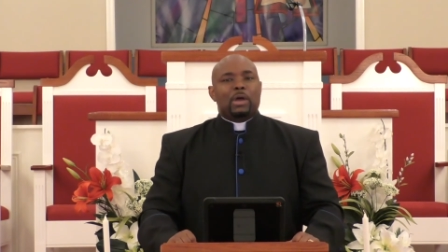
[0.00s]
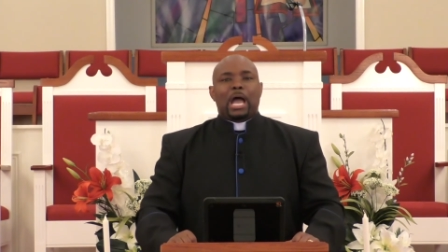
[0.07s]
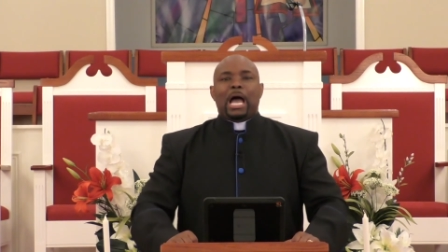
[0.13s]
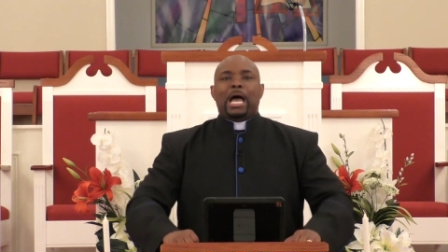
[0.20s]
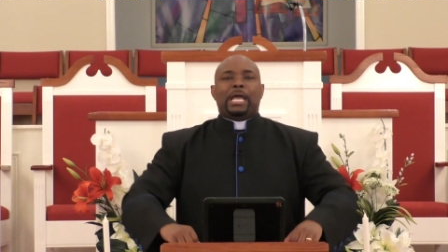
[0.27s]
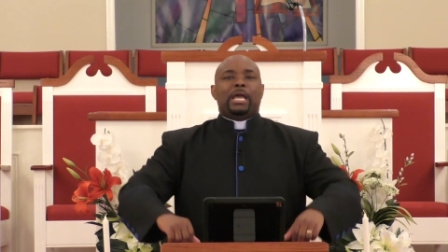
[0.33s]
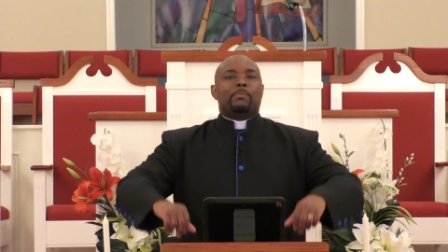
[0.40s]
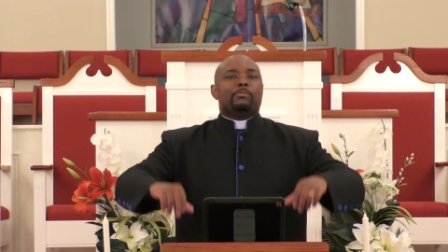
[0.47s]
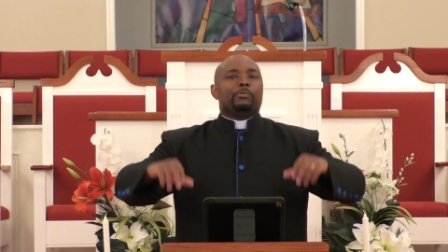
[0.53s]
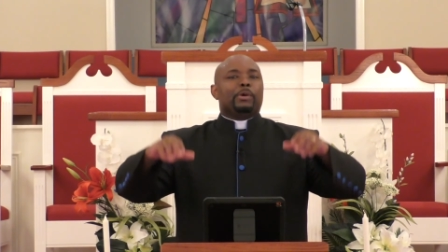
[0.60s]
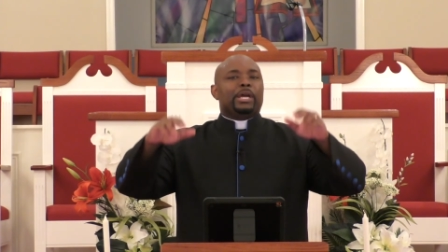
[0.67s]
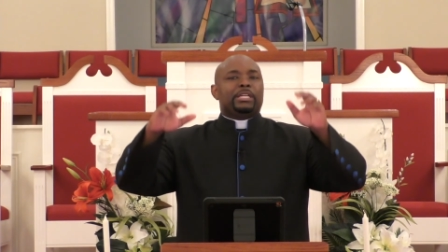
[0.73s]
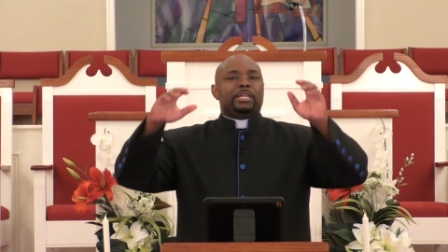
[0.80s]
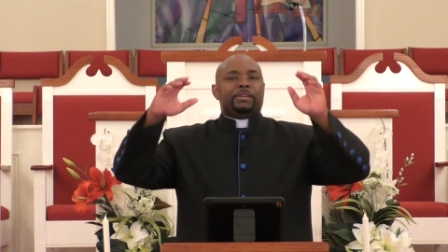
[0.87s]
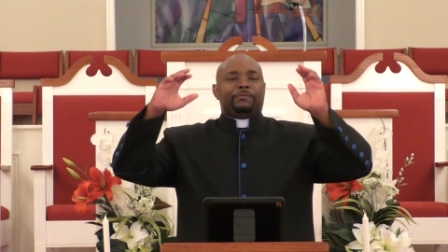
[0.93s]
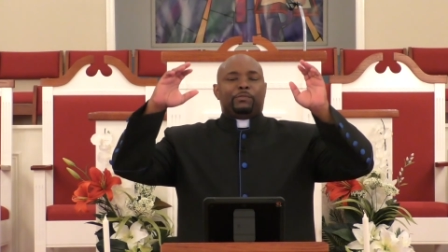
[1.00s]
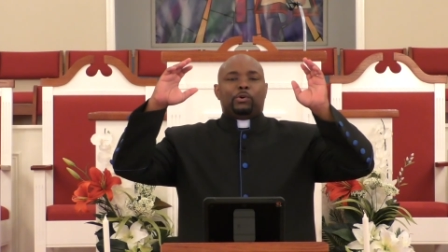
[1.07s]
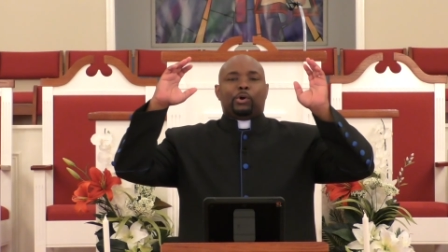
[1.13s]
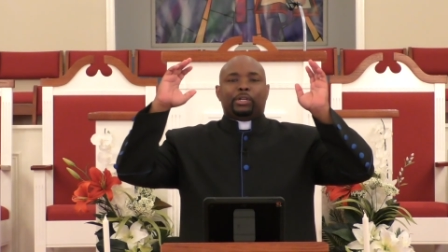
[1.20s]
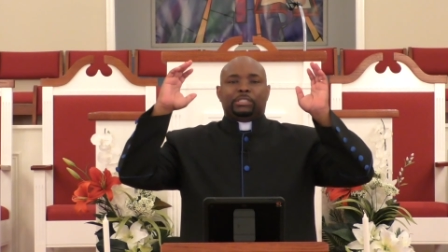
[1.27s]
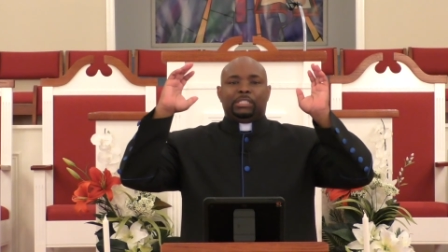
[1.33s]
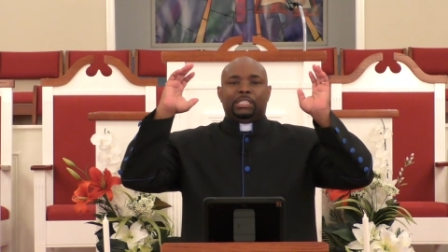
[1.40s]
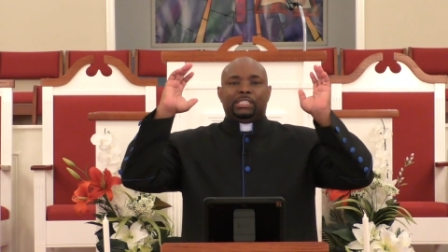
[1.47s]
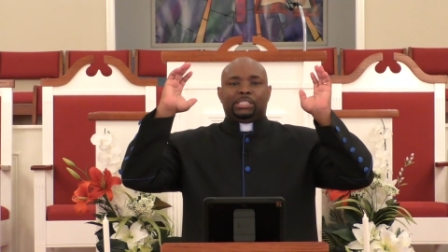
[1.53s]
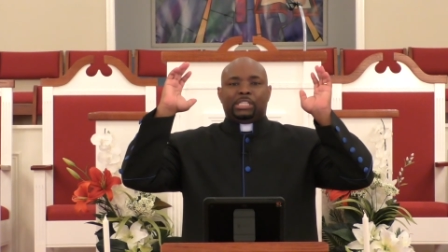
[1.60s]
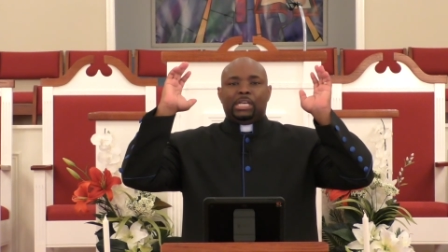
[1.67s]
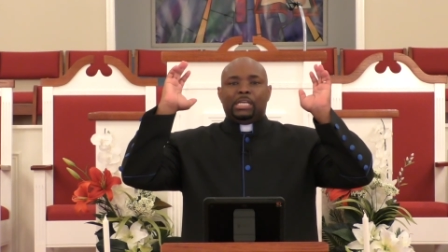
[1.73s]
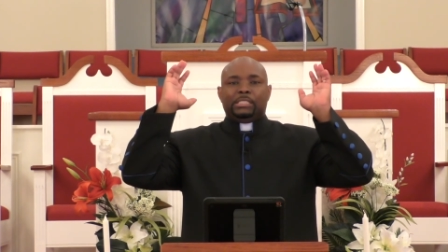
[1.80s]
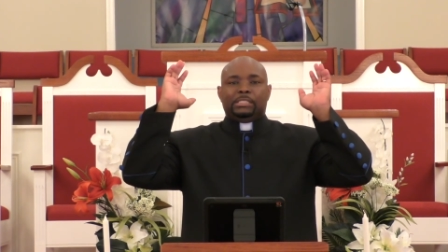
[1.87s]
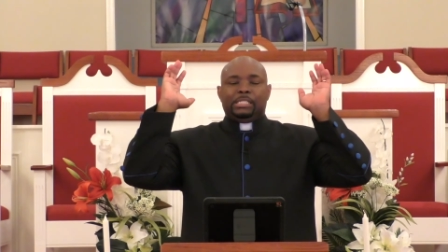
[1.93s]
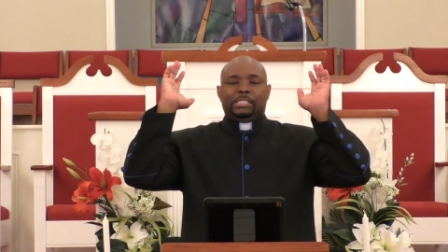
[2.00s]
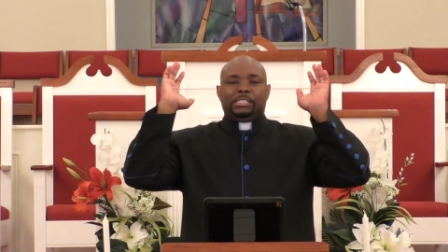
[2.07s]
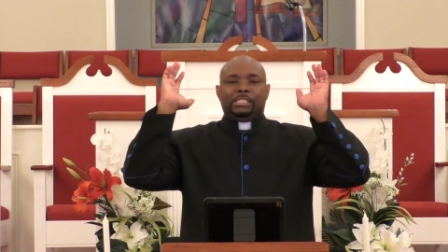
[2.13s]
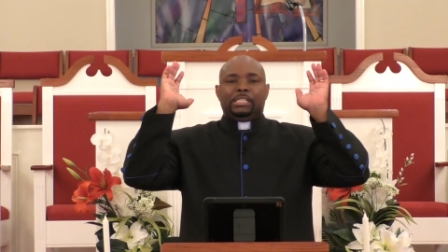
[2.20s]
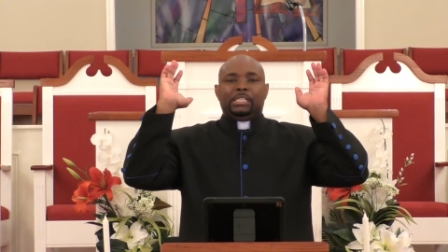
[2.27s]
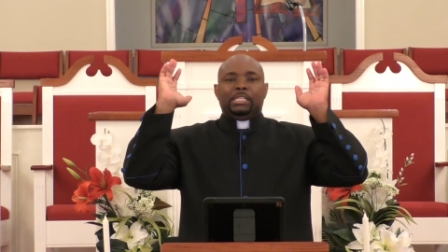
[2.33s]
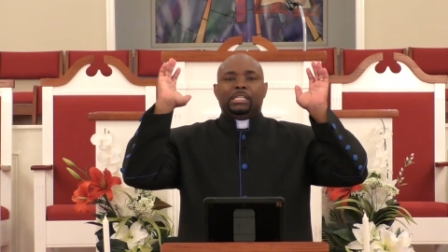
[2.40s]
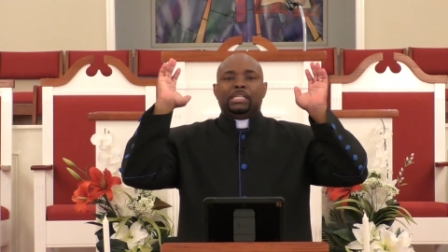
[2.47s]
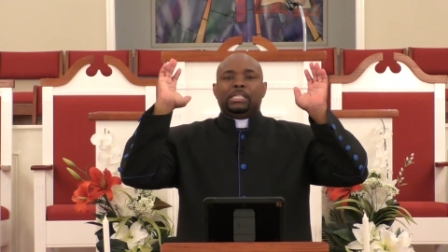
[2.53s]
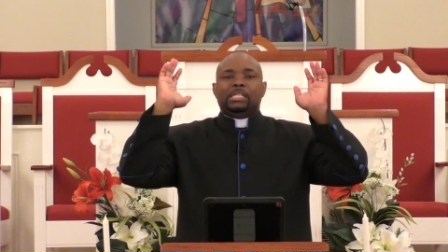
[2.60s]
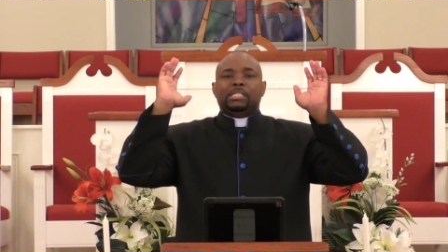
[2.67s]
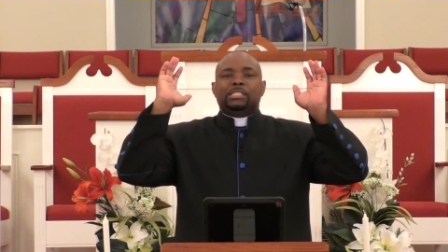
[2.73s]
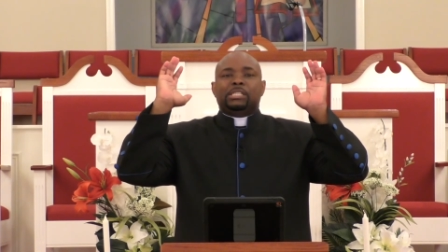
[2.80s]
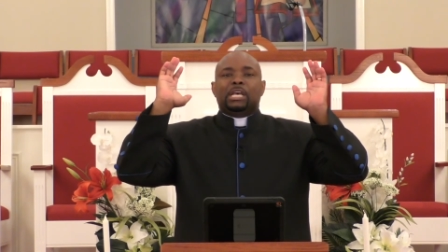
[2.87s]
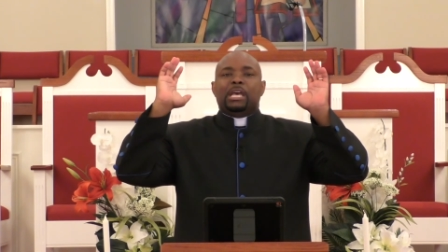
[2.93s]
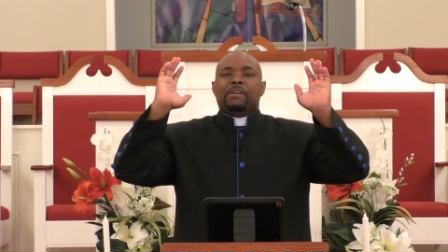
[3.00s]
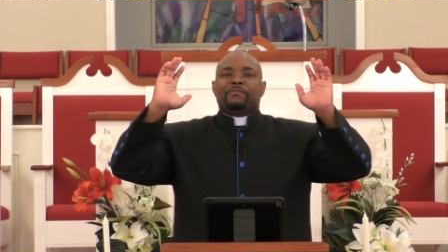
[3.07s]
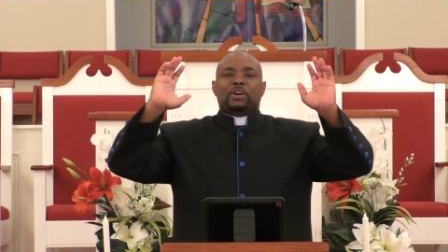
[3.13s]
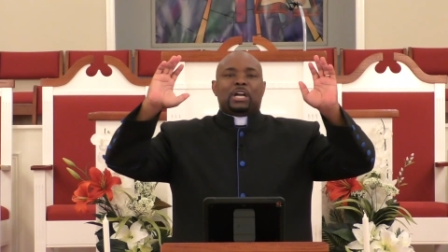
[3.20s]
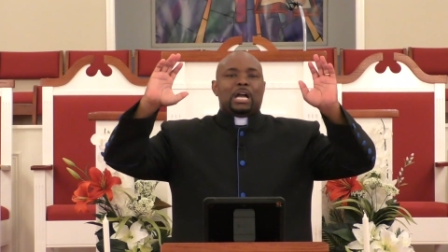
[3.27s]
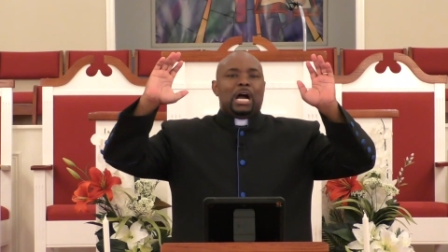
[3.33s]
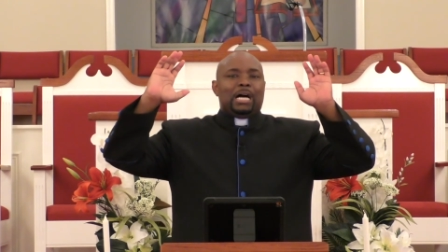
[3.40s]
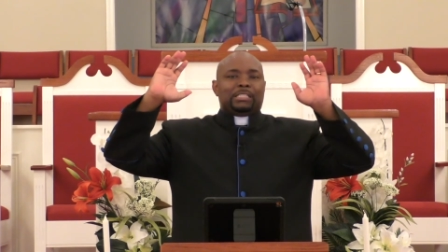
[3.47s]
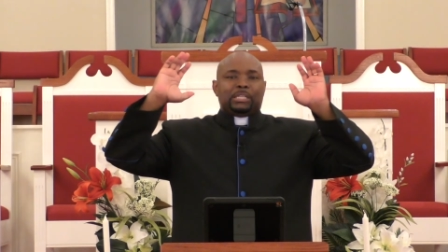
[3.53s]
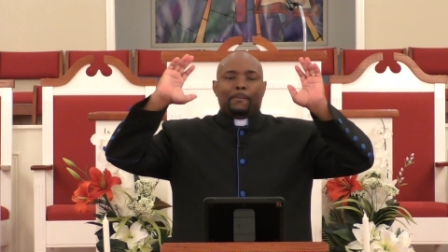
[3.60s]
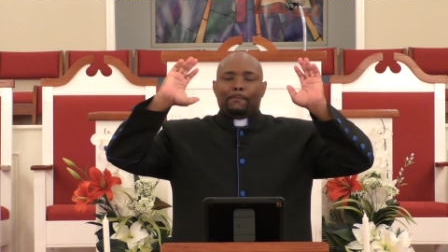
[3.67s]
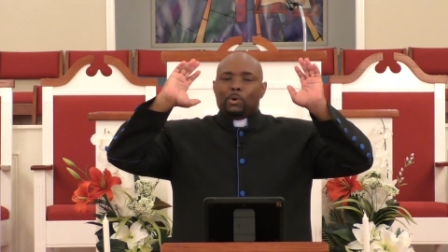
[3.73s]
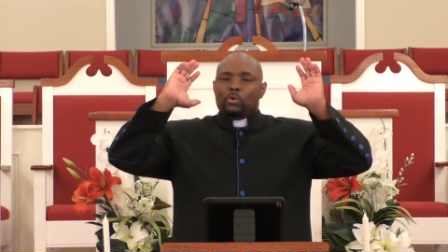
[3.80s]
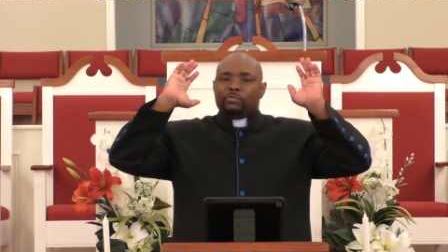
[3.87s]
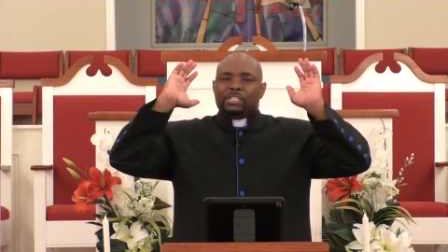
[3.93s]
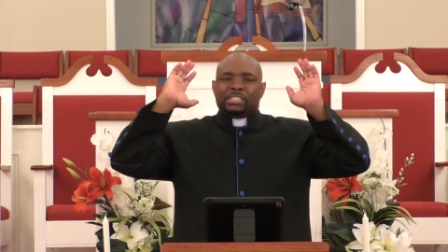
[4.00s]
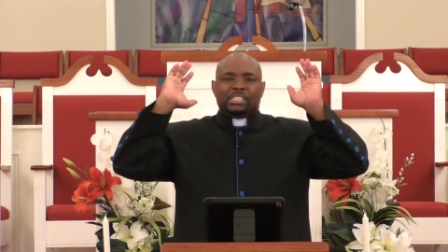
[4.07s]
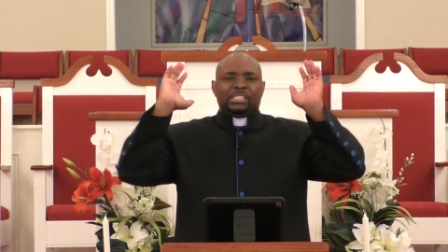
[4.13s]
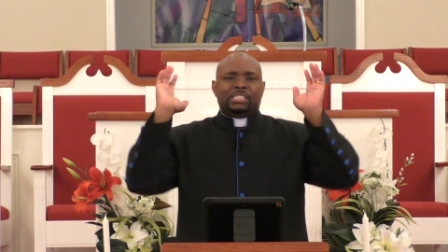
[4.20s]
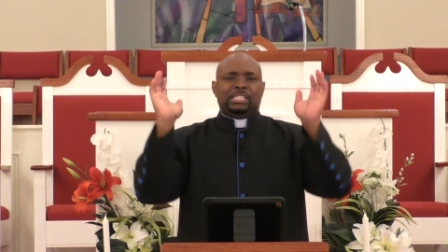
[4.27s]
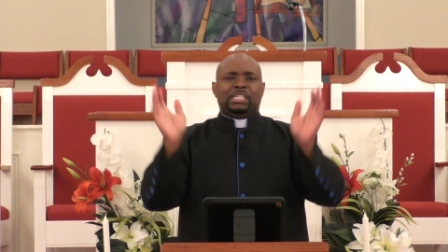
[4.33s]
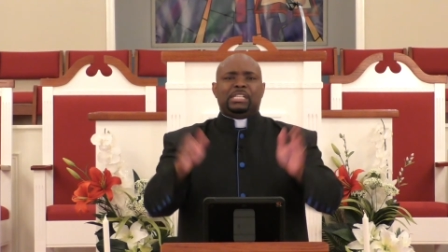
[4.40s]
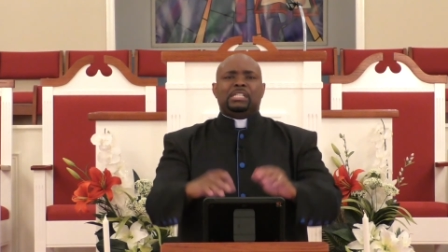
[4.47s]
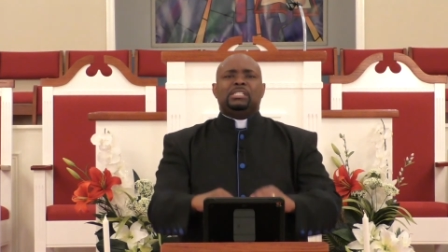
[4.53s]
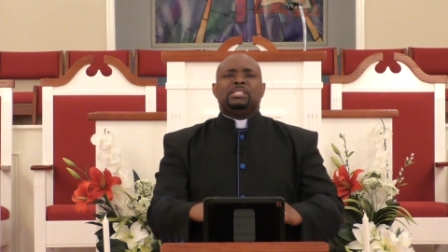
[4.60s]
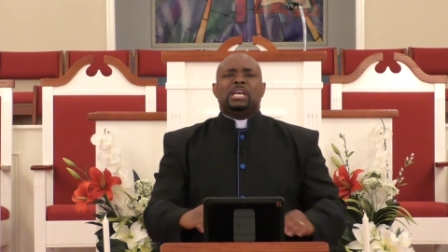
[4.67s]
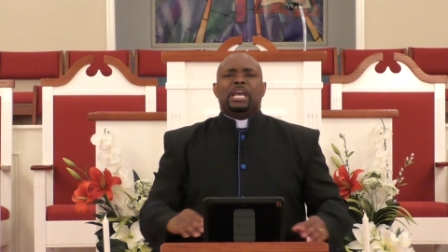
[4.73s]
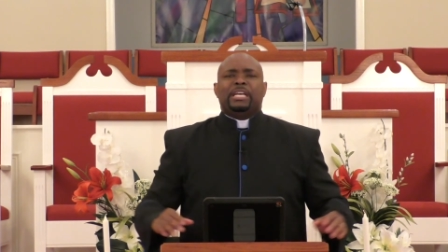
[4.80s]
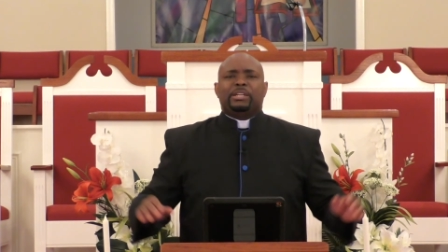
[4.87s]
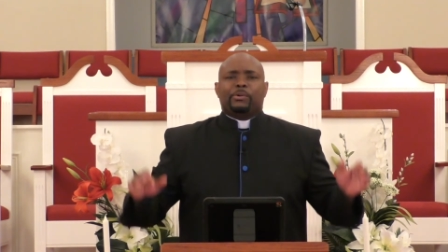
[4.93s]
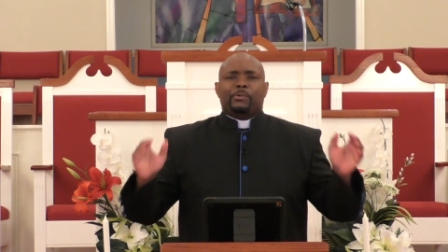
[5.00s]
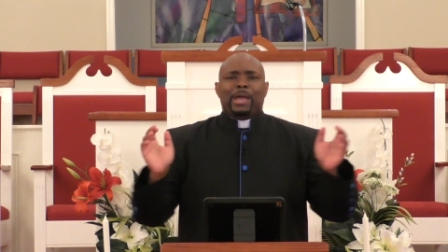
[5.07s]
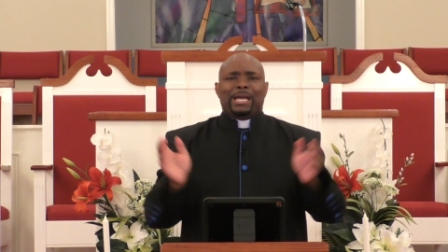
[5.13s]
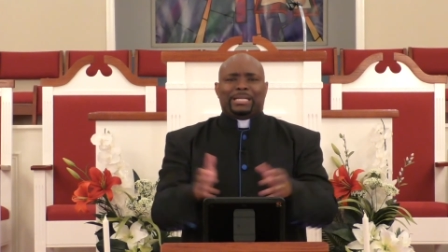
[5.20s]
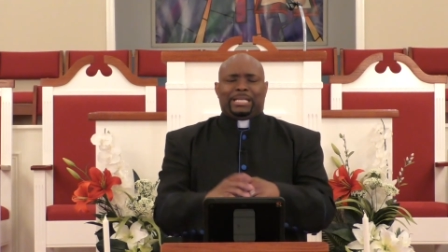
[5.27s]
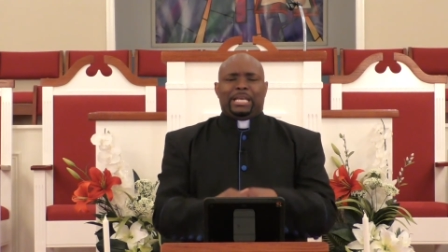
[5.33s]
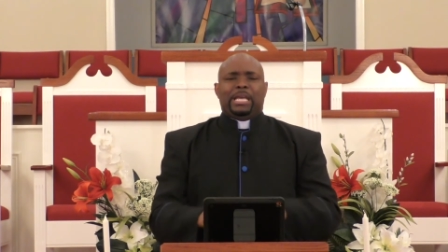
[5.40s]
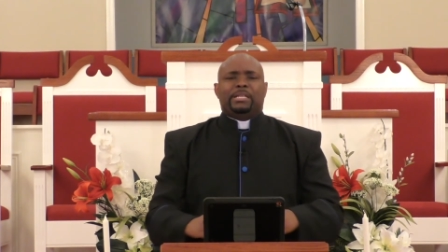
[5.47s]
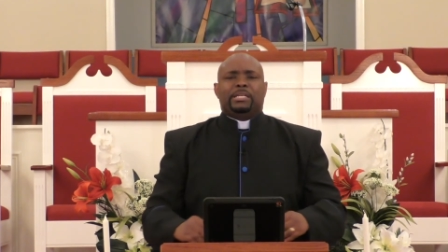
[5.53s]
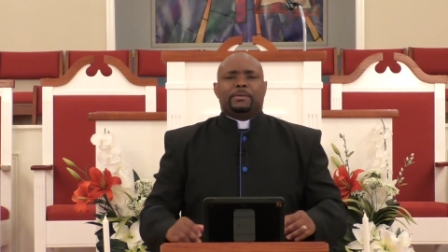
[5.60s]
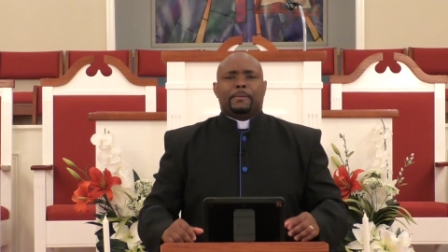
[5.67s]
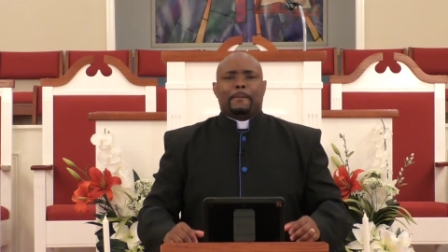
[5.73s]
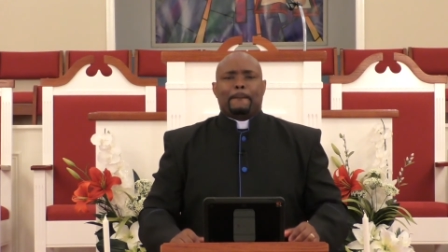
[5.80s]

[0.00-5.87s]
I am ready for this disease and for God to move the disease and eradicate it.